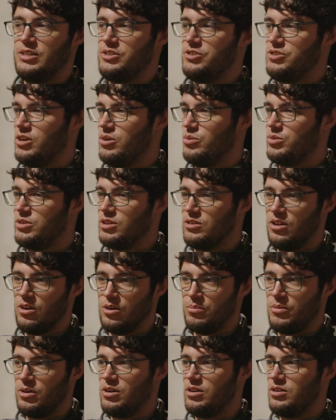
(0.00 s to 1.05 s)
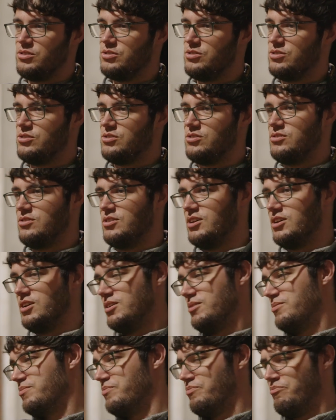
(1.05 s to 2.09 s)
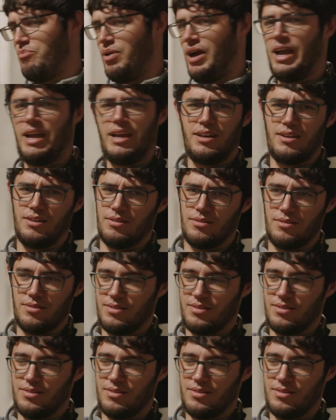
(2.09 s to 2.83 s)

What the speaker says: So with the lock mods, the paint,